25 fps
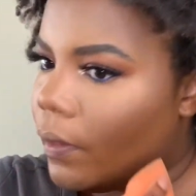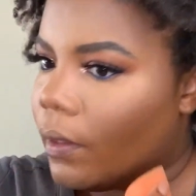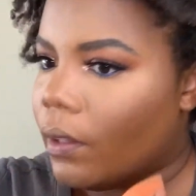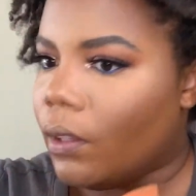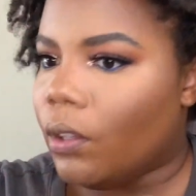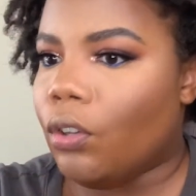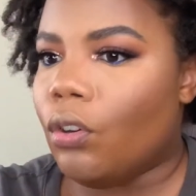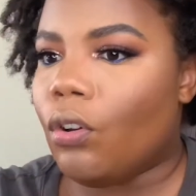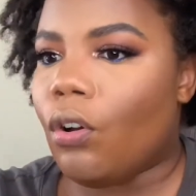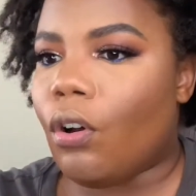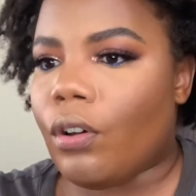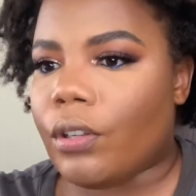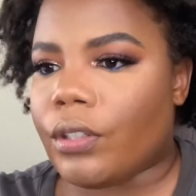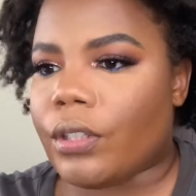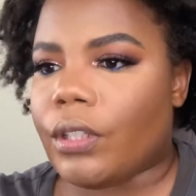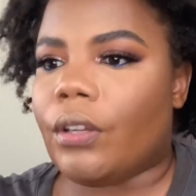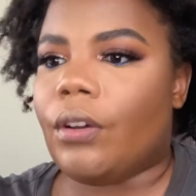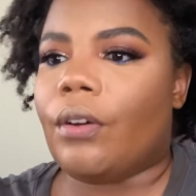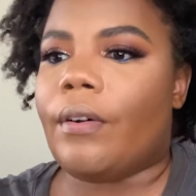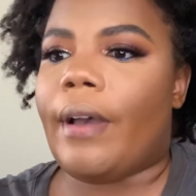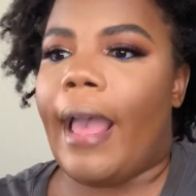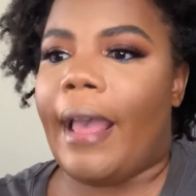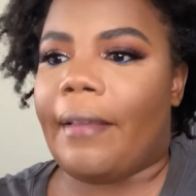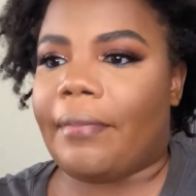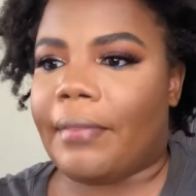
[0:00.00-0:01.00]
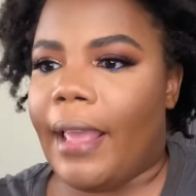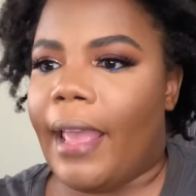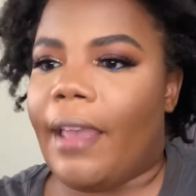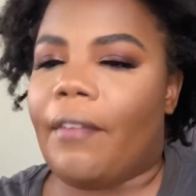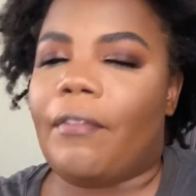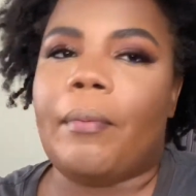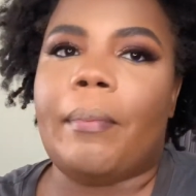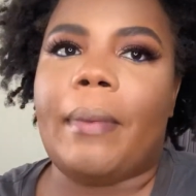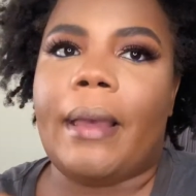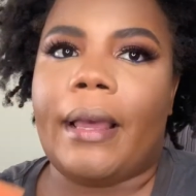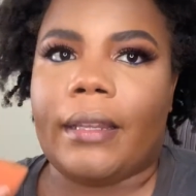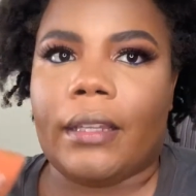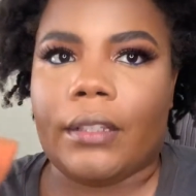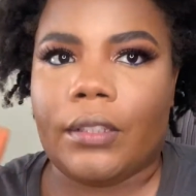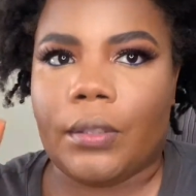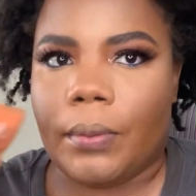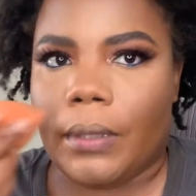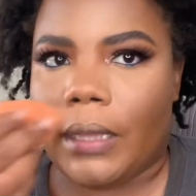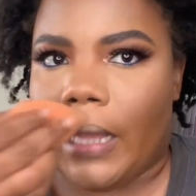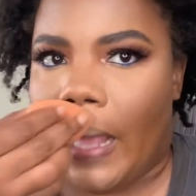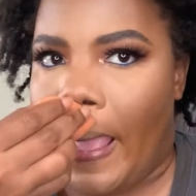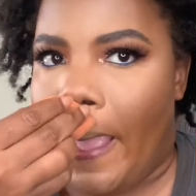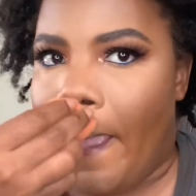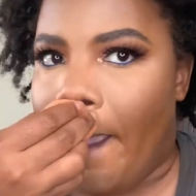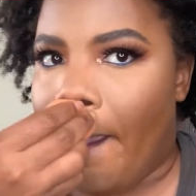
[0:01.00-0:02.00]
you also have to have a balance
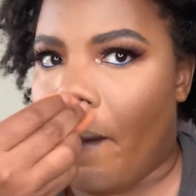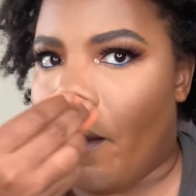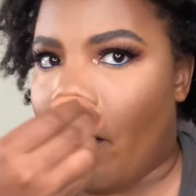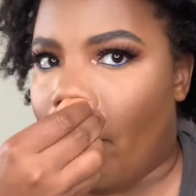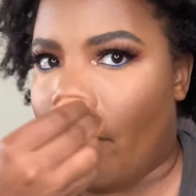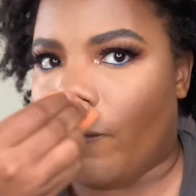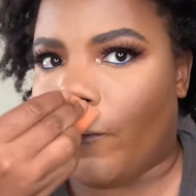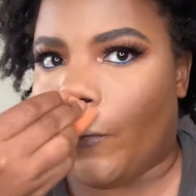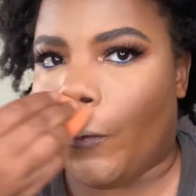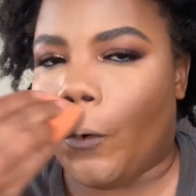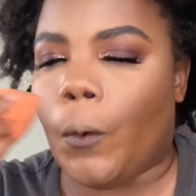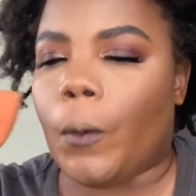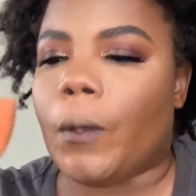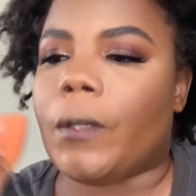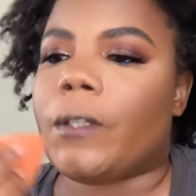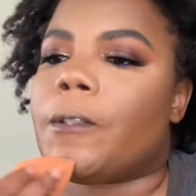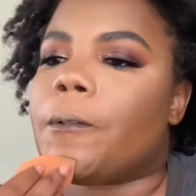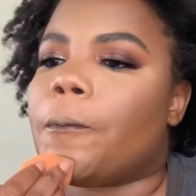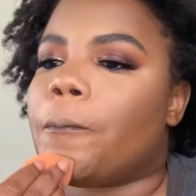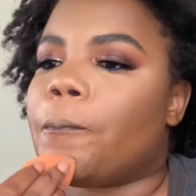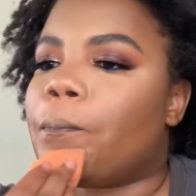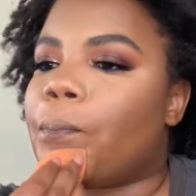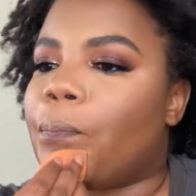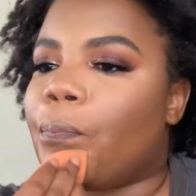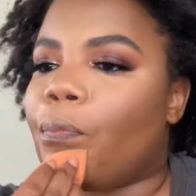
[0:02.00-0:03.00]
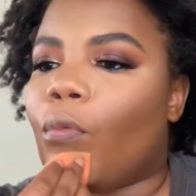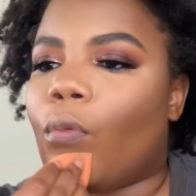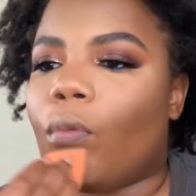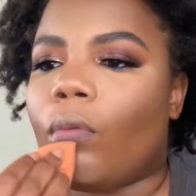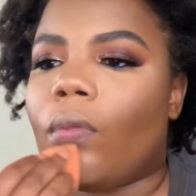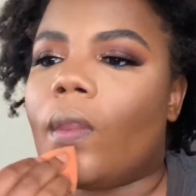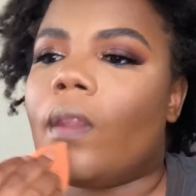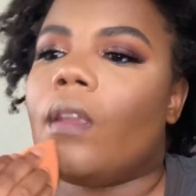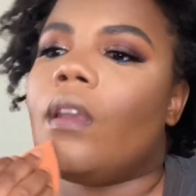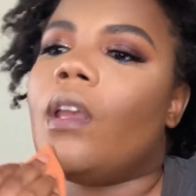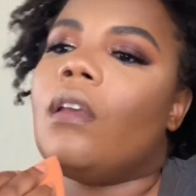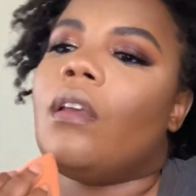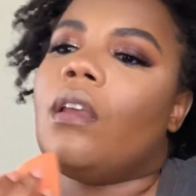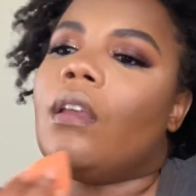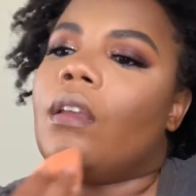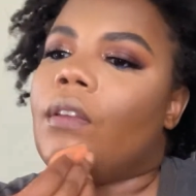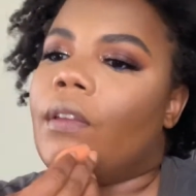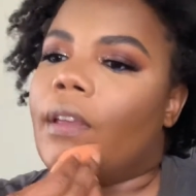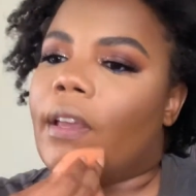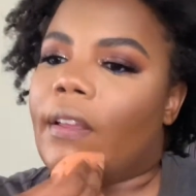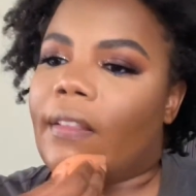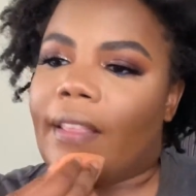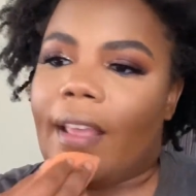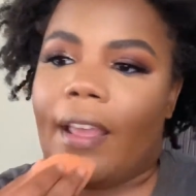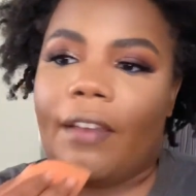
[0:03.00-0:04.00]
with that, of course.
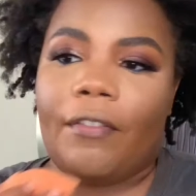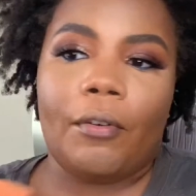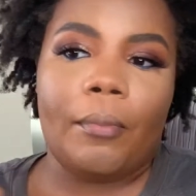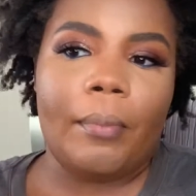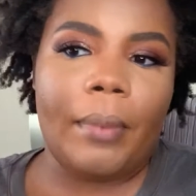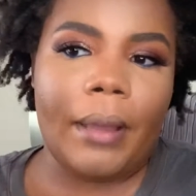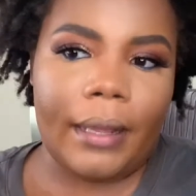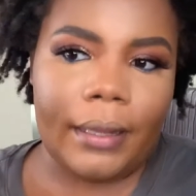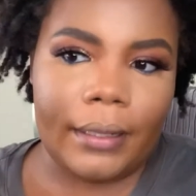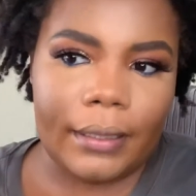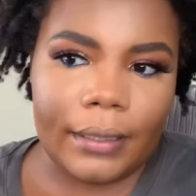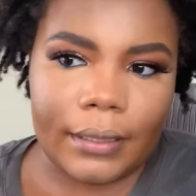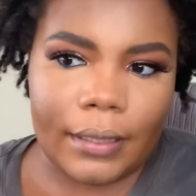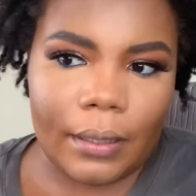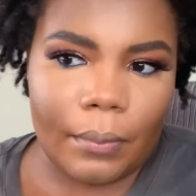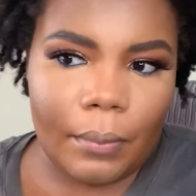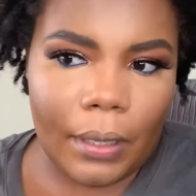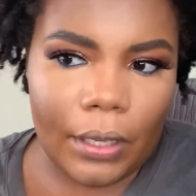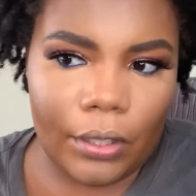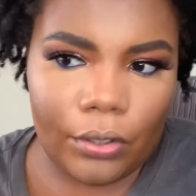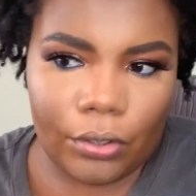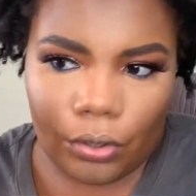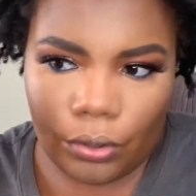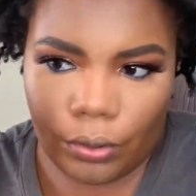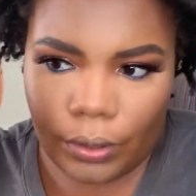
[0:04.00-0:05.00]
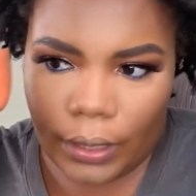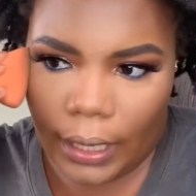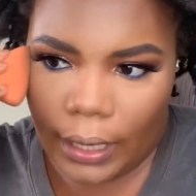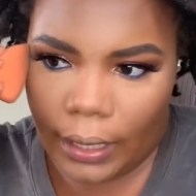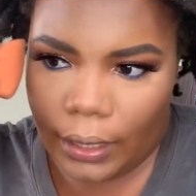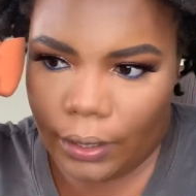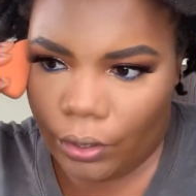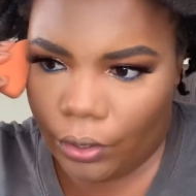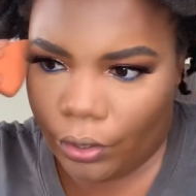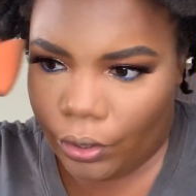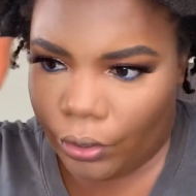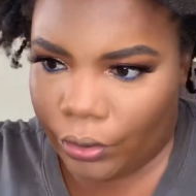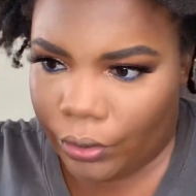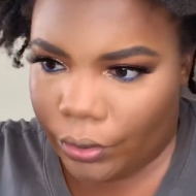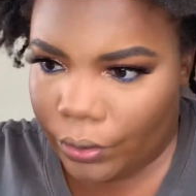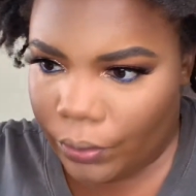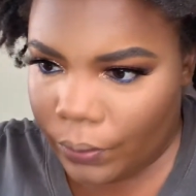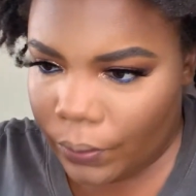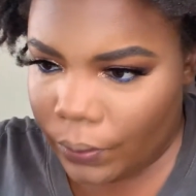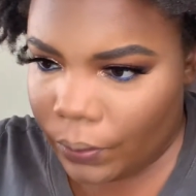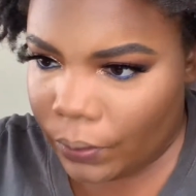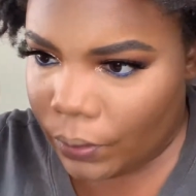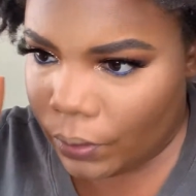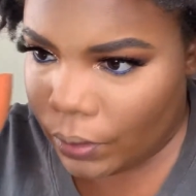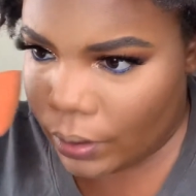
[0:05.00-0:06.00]
You have to have a balance and make sure that you're
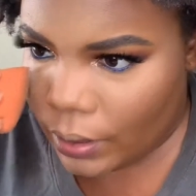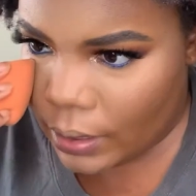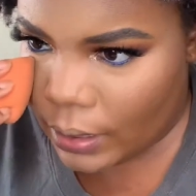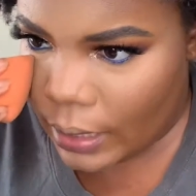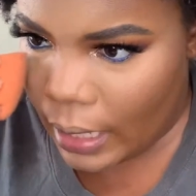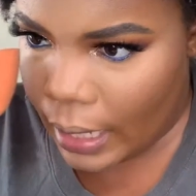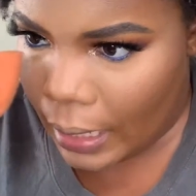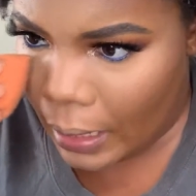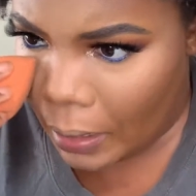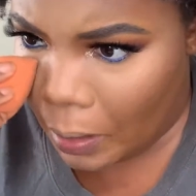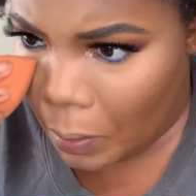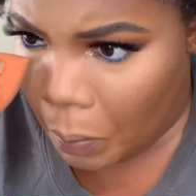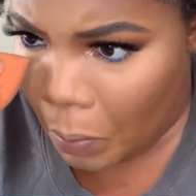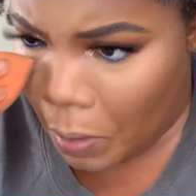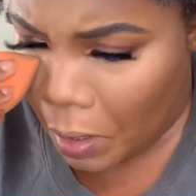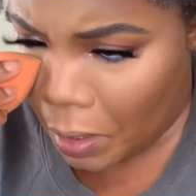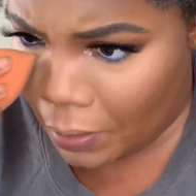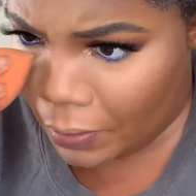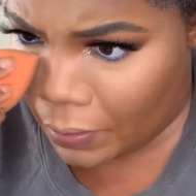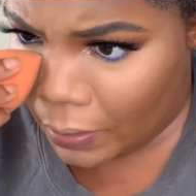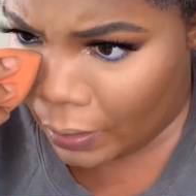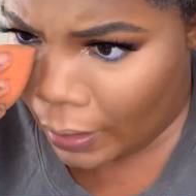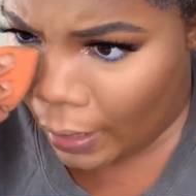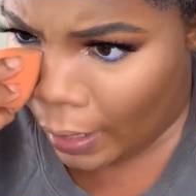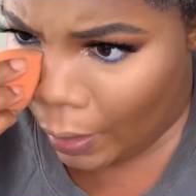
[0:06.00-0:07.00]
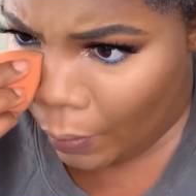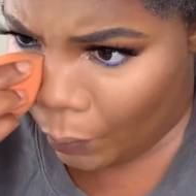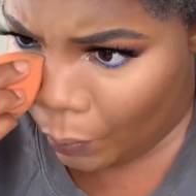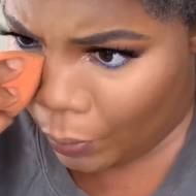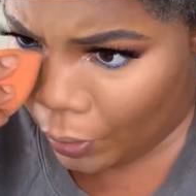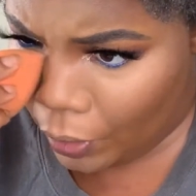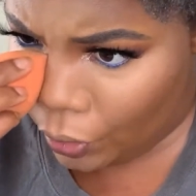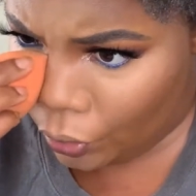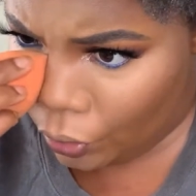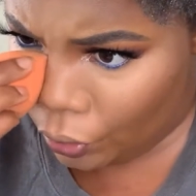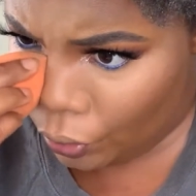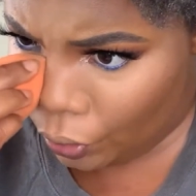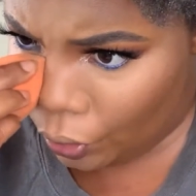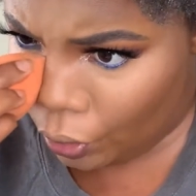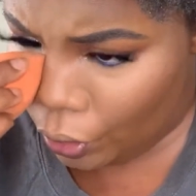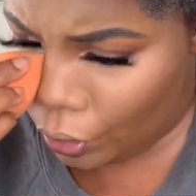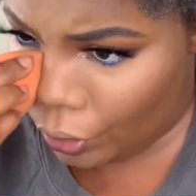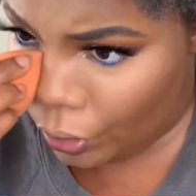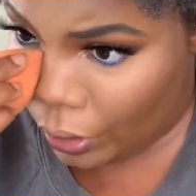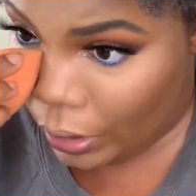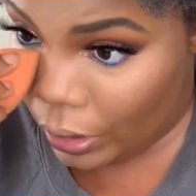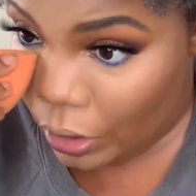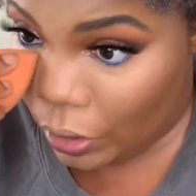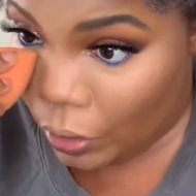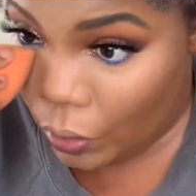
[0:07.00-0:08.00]
staying committed to that which
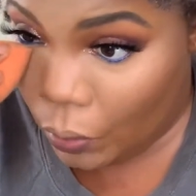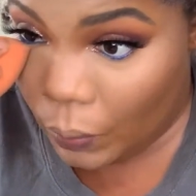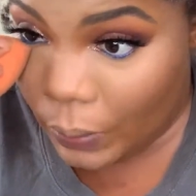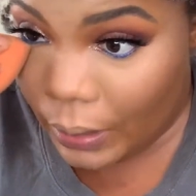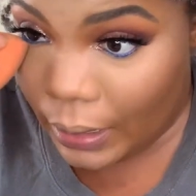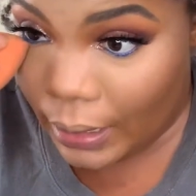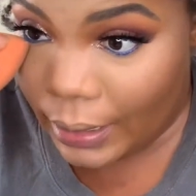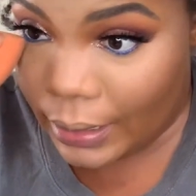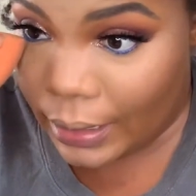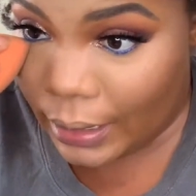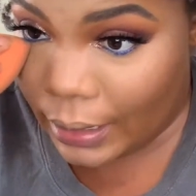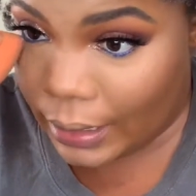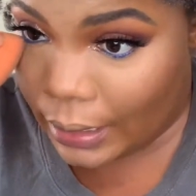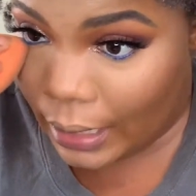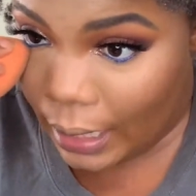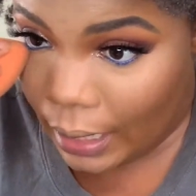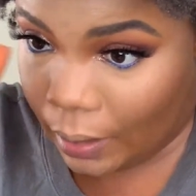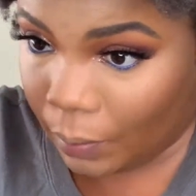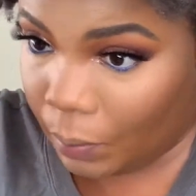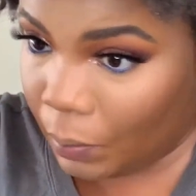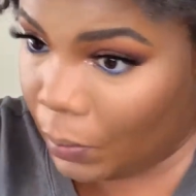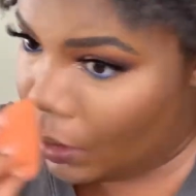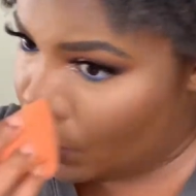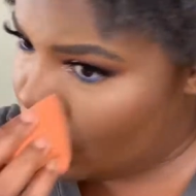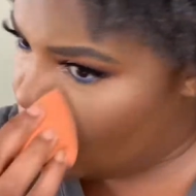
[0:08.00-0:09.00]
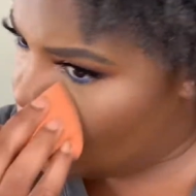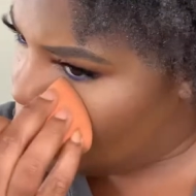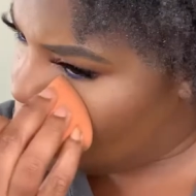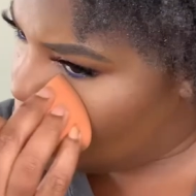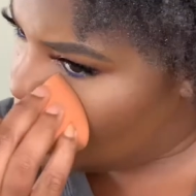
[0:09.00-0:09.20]
you need to stay committed to.